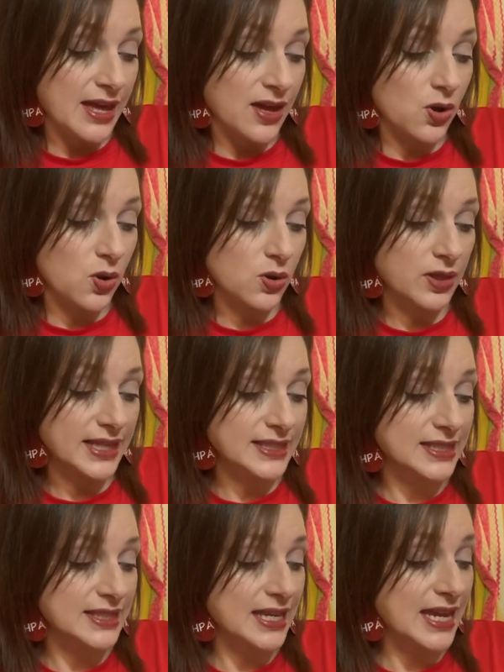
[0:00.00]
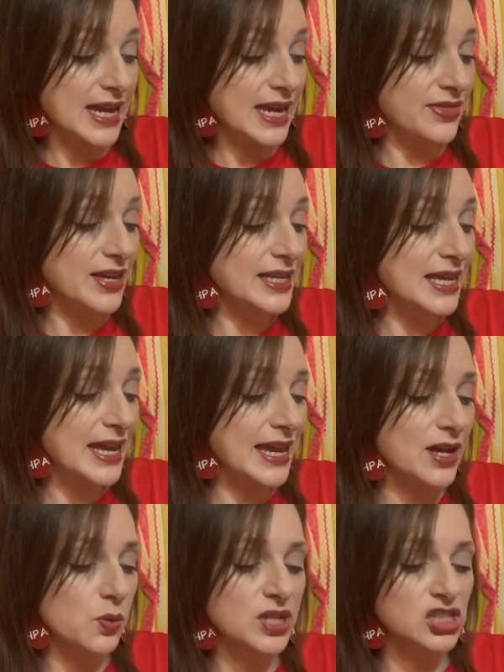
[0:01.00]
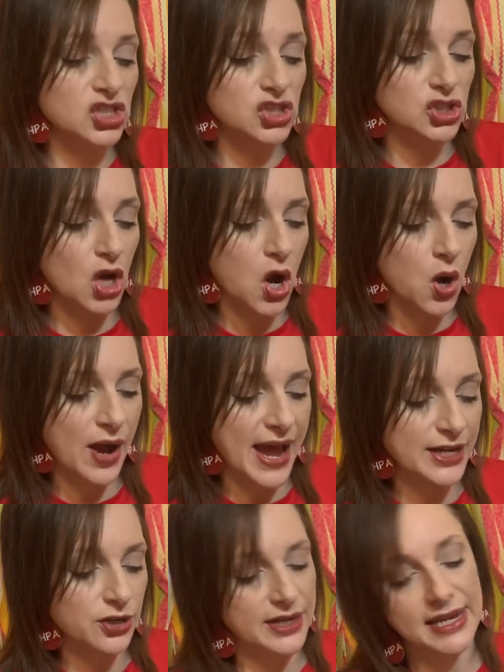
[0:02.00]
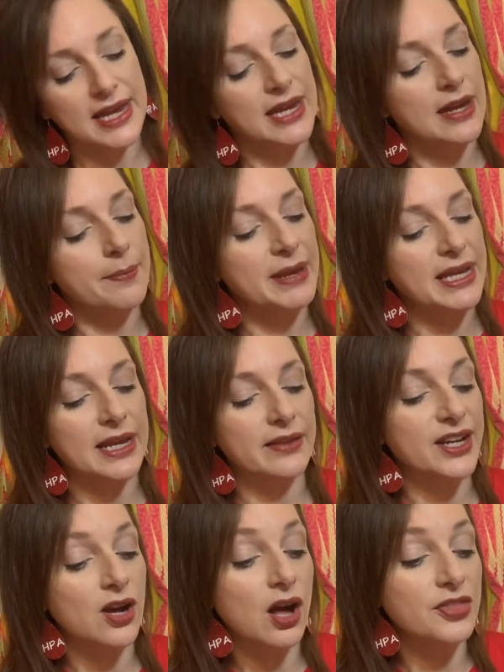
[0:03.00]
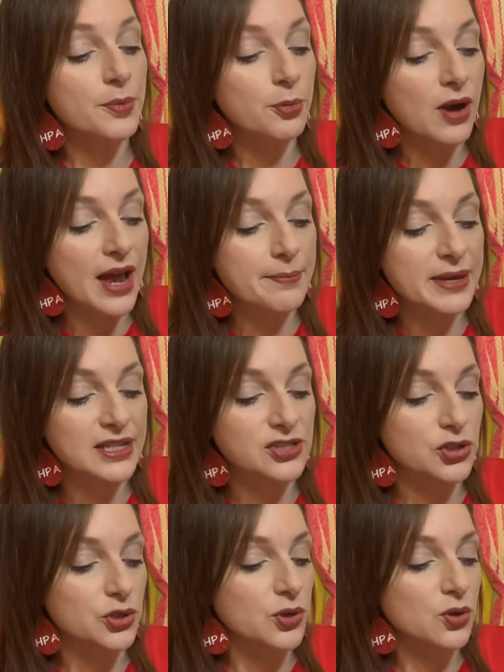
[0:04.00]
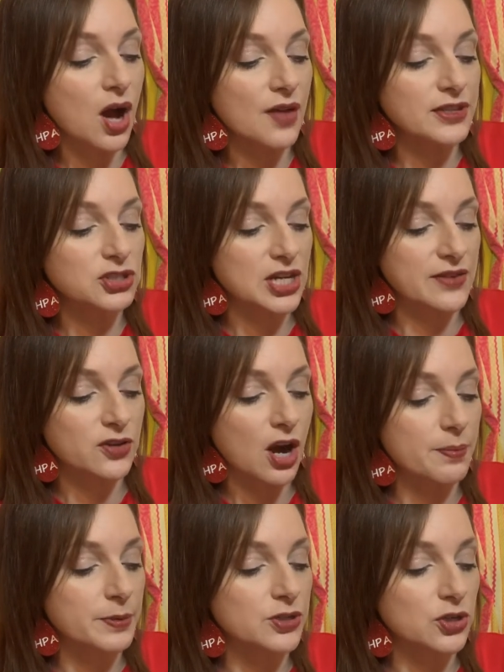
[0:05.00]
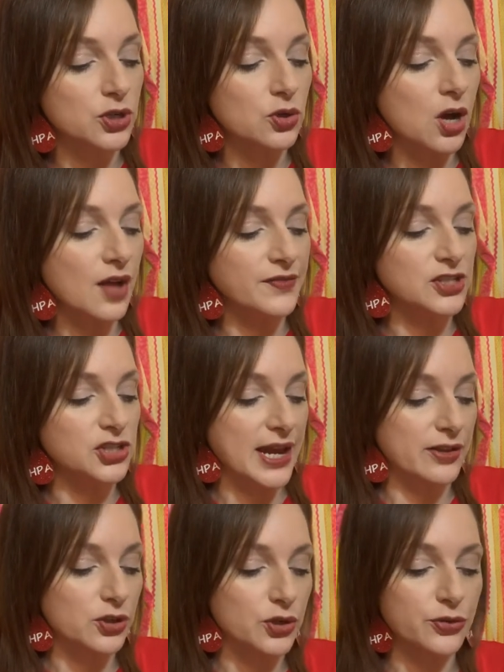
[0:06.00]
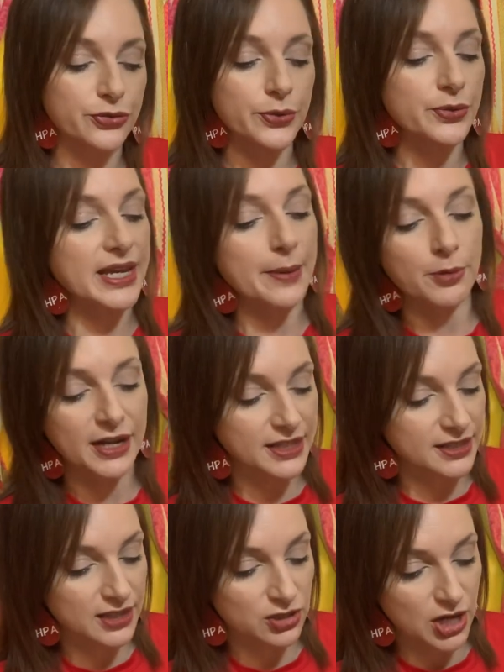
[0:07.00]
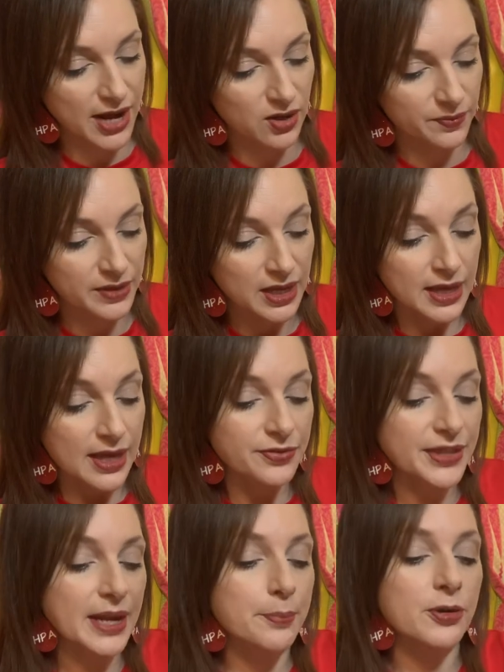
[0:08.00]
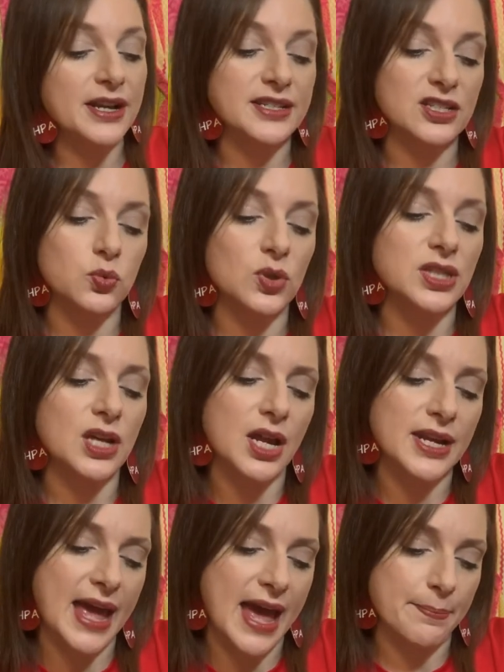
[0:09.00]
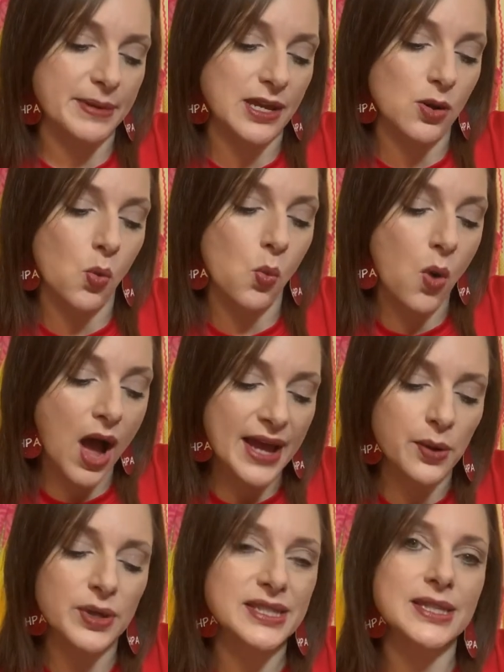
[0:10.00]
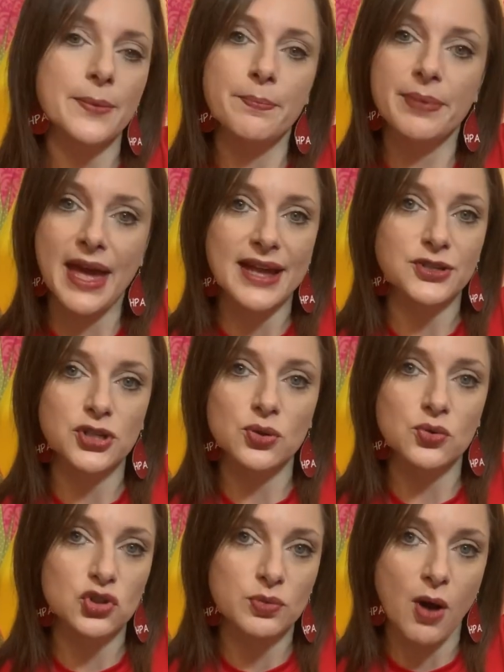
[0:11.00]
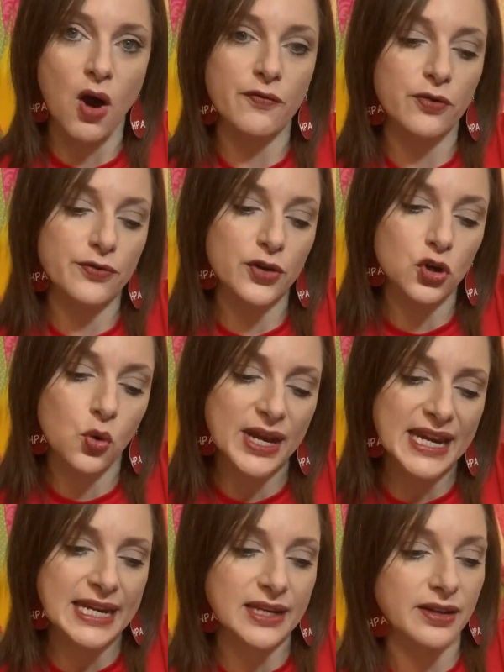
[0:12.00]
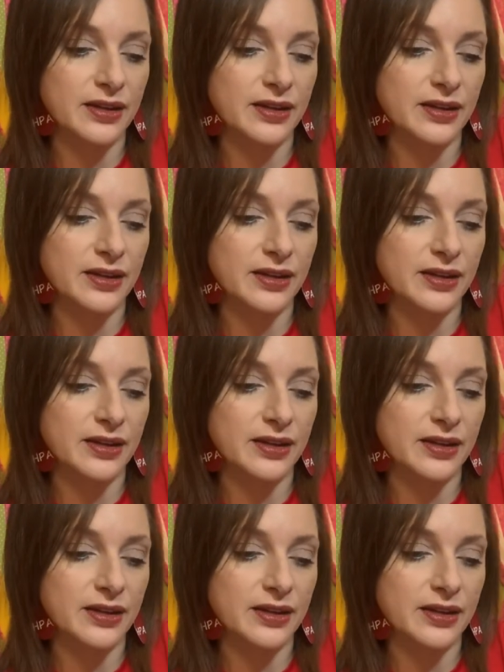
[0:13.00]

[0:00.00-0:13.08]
Oh, let's see. The king was so angry. He immediately called the prime minister, who called the chief carpenter, who called the jailer, who threw the apprentice in jail. The apprentice was unhappy. Why was the bed too small for the queen?